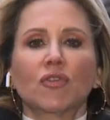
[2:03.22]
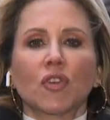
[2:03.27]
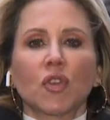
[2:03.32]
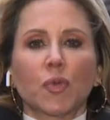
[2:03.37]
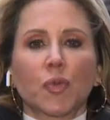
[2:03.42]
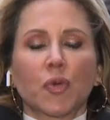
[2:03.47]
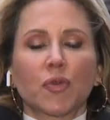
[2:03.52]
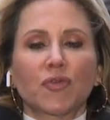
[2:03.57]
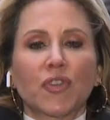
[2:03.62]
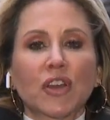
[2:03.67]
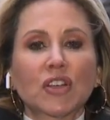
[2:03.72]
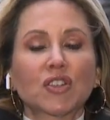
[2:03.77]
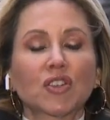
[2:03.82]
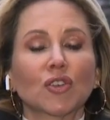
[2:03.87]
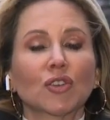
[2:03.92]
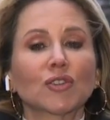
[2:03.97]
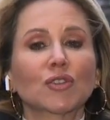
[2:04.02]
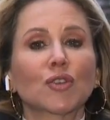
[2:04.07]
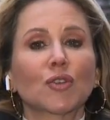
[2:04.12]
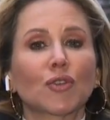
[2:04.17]
for the
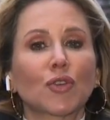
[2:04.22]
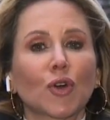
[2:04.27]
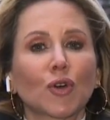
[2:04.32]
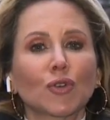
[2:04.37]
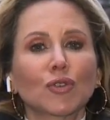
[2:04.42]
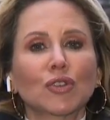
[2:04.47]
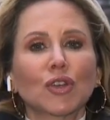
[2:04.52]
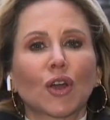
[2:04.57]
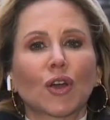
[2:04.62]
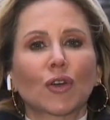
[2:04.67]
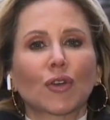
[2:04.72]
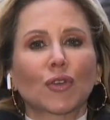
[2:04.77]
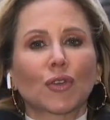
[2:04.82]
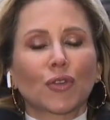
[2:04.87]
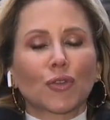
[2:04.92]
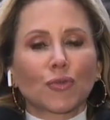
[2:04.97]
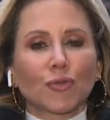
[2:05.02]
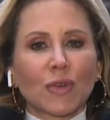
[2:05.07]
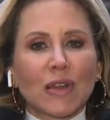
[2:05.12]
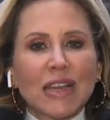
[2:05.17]
professionals. Those are
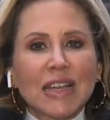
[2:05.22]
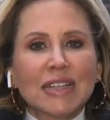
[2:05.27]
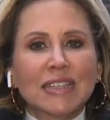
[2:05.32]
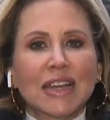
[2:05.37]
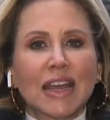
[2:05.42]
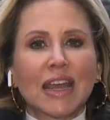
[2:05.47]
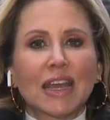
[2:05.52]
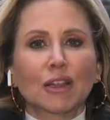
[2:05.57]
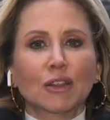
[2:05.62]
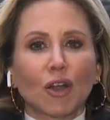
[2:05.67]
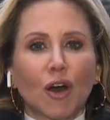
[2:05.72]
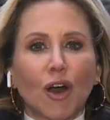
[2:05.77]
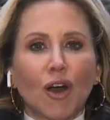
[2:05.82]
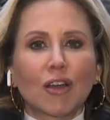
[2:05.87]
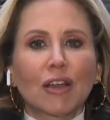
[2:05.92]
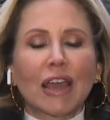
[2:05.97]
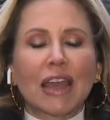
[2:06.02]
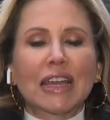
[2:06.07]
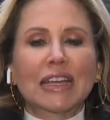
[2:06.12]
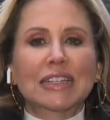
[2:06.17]
three day
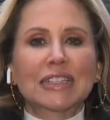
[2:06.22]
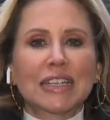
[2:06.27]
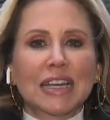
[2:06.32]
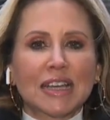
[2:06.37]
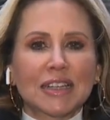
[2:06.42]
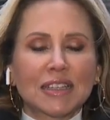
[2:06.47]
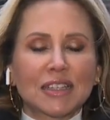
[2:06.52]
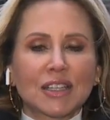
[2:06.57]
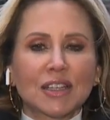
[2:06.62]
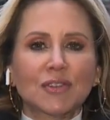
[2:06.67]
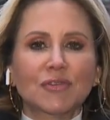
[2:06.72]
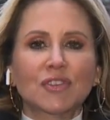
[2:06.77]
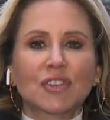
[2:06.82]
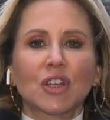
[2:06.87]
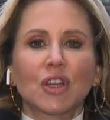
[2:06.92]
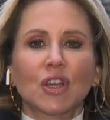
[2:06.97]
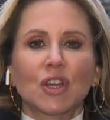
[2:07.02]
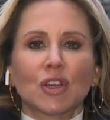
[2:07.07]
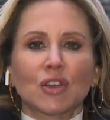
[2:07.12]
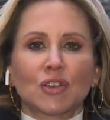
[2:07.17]
long
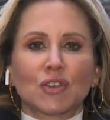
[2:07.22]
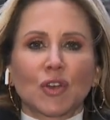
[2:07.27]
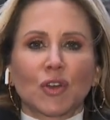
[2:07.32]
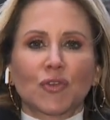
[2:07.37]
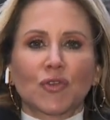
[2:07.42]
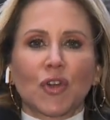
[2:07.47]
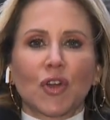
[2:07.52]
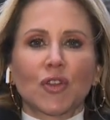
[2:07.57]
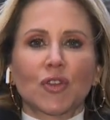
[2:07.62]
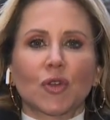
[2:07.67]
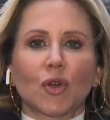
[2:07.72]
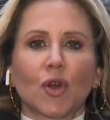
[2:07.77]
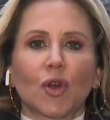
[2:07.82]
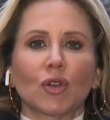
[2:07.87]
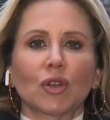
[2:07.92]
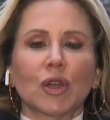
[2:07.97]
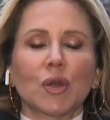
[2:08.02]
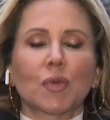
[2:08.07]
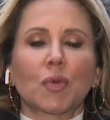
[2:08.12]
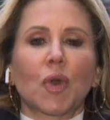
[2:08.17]
intensives. So far, they're
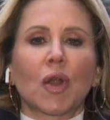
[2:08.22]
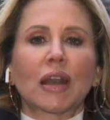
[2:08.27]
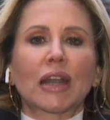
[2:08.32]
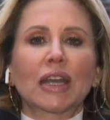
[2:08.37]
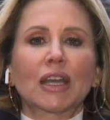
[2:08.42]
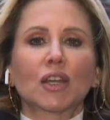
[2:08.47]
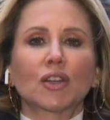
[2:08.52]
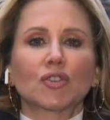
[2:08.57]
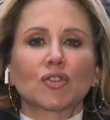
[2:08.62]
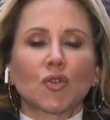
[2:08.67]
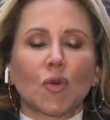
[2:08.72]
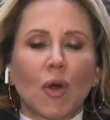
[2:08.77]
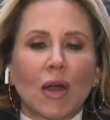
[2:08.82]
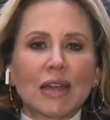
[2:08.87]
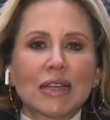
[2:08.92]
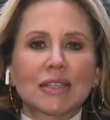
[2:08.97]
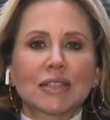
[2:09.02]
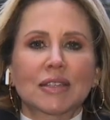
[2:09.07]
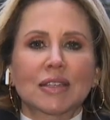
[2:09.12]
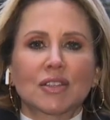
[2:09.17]
only running
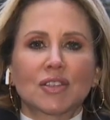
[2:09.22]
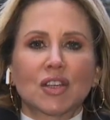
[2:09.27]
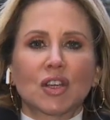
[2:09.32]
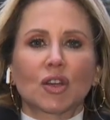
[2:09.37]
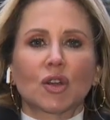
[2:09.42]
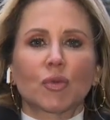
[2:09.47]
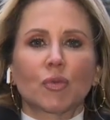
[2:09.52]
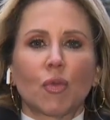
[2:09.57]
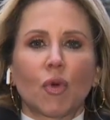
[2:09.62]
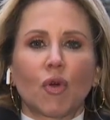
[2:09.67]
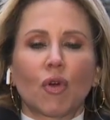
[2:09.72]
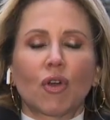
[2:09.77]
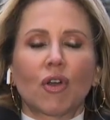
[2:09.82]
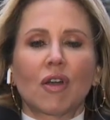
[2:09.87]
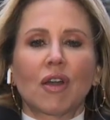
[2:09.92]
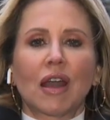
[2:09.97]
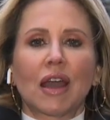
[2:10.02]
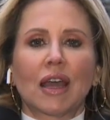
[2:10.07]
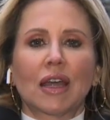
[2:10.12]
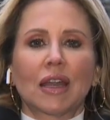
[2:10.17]
twice this year.
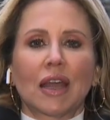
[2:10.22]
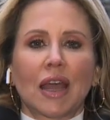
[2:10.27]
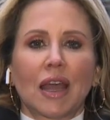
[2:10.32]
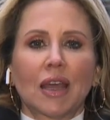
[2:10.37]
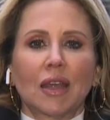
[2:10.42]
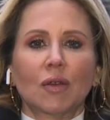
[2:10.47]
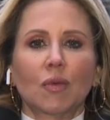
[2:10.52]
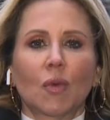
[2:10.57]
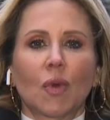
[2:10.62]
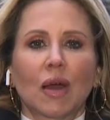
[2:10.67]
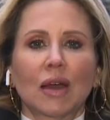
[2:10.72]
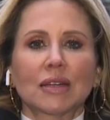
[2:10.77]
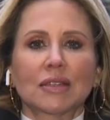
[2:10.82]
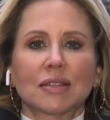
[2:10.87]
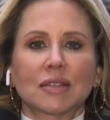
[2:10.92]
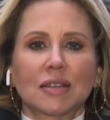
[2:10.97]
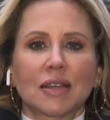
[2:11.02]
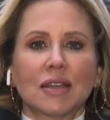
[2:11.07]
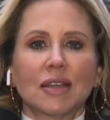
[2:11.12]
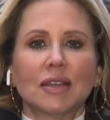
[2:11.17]
More at
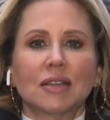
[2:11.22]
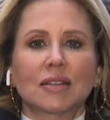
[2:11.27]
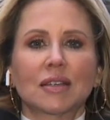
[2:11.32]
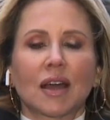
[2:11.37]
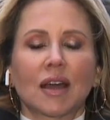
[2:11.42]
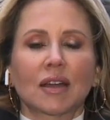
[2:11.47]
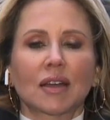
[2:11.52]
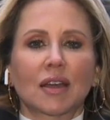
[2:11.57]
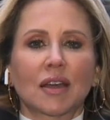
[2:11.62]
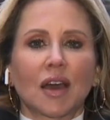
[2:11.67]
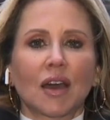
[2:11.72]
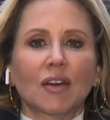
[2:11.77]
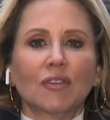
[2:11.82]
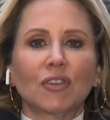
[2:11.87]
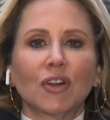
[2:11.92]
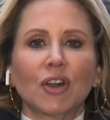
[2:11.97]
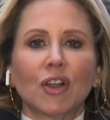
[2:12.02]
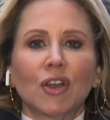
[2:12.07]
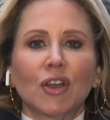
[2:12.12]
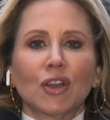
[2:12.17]

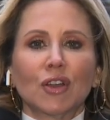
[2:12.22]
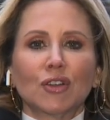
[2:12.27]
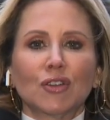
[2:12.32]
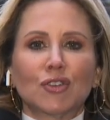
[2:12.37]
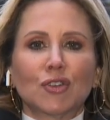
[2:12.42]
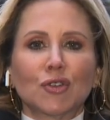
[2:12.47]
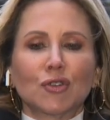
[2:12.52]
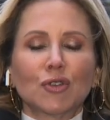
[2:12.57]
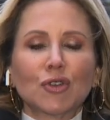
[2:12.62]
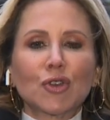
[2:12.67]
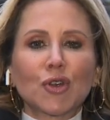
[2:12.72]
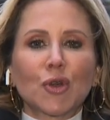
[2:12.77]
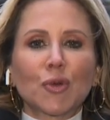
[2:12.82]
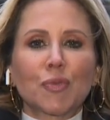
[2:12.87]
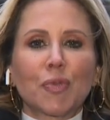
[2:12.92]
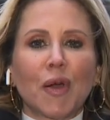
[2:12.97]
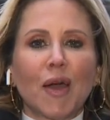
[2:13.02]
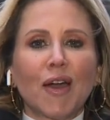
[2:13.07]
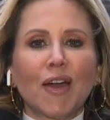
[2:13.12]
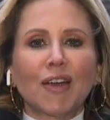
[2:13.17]
nyc.gov. Do
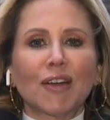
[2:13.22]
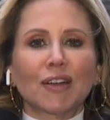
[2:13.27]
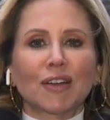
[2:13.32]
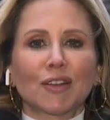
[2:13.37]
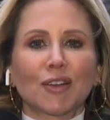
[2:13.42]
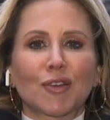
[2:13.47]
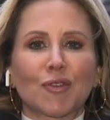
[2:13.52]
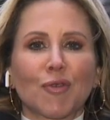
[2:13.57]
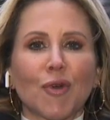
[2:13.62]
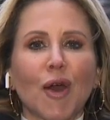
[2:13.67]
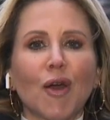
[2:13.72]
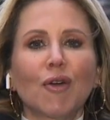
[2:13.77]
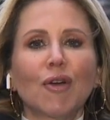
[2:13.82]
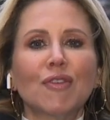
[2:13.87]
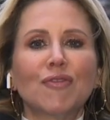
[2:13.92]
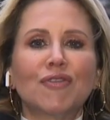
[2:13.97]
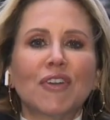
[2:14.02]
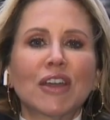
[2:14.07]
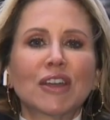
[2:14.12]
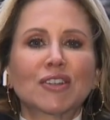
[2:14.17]
your part,
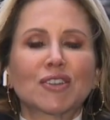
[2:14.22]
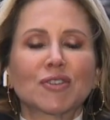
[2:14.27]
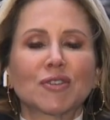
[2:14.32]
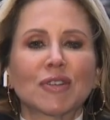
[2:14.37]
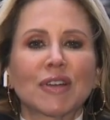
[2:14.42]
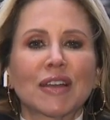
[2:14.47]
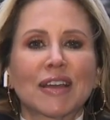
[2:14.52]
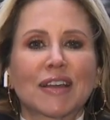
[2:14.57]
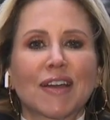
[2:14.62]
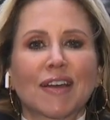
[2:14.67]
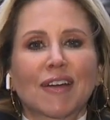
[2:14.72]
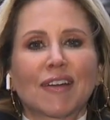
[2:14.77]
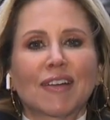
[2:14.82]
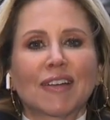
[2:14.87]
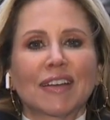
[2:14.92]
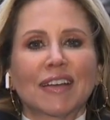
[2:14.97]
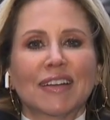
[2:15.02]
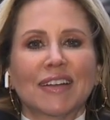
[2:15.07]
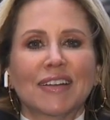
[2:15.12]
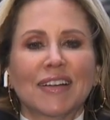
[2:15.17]
grow a victory
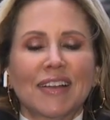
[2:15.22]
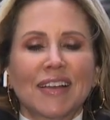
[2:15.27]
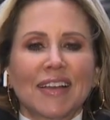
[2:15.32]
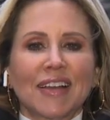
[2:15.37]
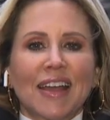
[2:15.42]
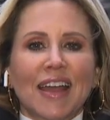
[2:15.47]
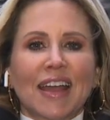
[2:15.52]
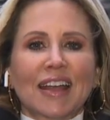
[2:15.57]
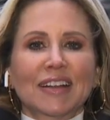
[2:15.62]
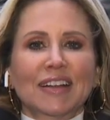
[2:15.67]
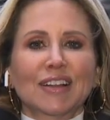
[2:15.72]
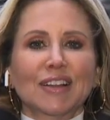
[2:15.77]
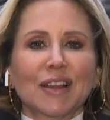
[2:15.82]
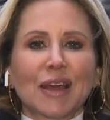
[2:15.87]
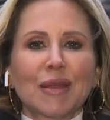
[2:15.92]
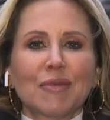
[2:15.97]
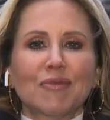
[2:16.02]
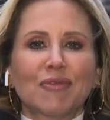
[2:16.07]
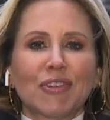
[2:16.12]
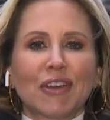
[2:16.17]
garden, and
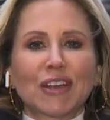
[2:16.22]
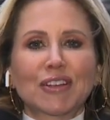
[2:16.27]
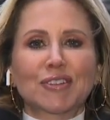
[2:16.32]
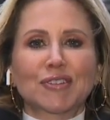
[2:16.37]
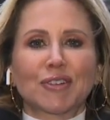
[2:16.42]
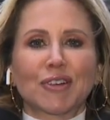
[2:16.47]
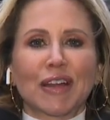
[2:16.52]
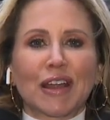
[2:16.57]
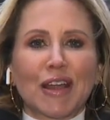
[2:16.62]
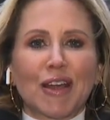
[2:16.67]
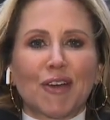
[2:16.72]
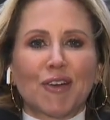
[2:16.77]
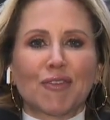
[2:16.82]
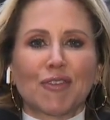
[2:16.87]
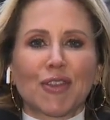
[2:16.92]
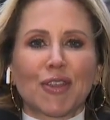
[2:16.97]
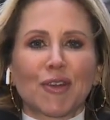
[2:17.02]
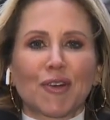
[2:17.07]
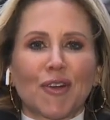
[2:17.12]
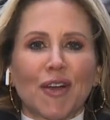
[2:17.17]
claim victory
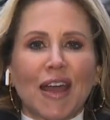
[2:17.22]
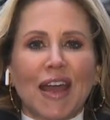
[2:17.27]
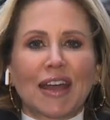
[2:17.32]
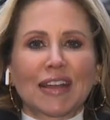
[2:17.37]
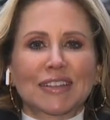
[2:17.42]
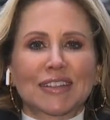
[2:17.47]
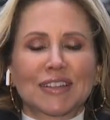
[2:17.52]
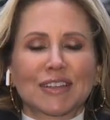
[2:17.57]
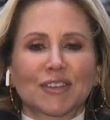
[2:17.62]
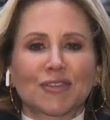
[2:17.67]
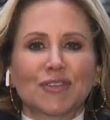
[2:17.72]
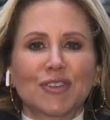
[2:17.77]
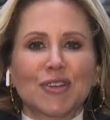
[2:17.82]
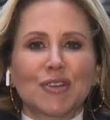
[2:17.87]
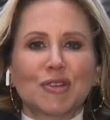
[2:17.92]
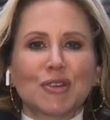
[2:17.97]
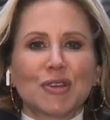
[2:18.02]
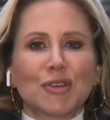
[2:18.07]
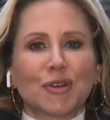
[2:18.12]
over the rats of New